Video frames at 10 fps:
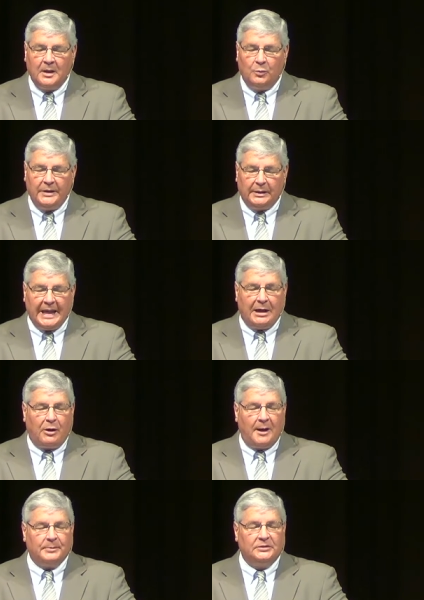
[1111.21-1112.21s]
we allow
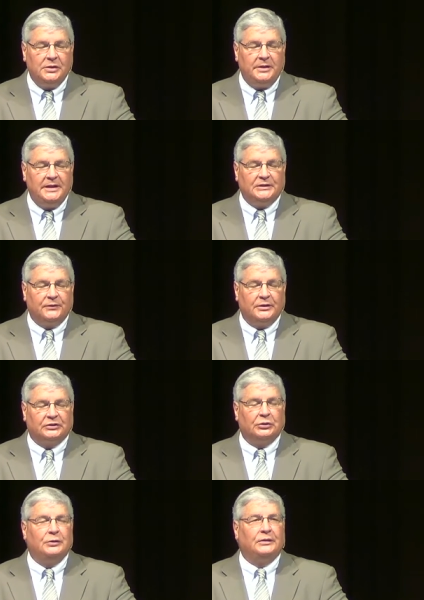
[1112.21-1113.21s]
opportunities for the
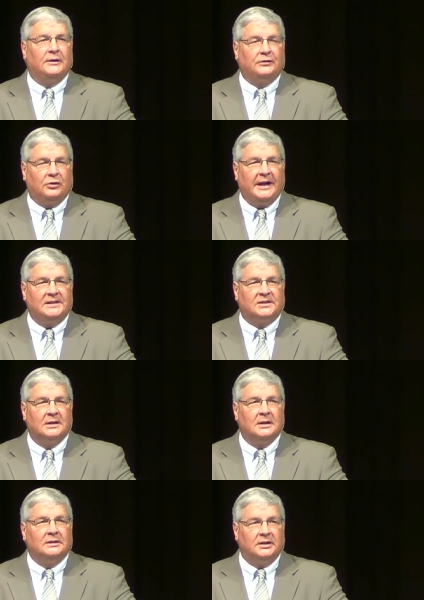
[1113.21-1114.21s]
truth of Christ
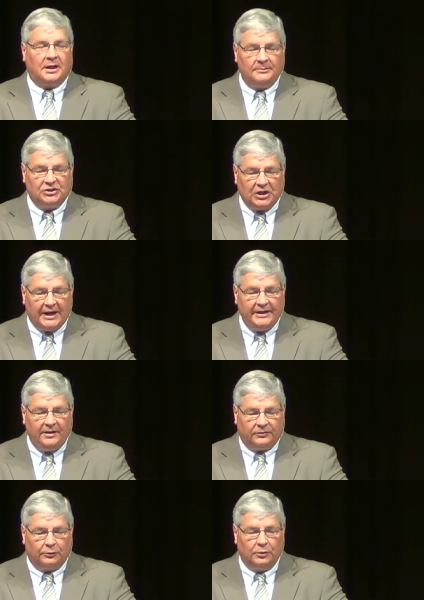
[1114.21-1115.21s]
to come
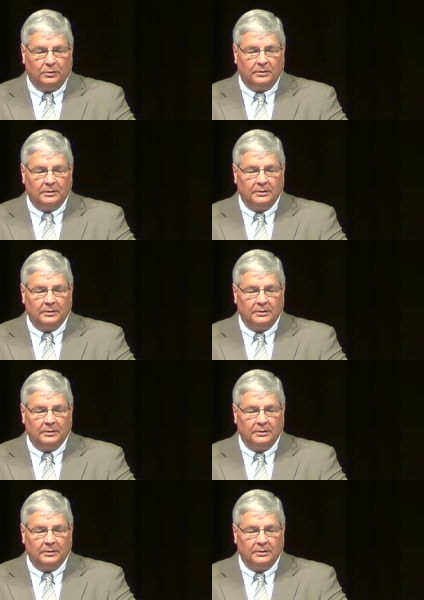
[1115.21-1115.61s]
shining through.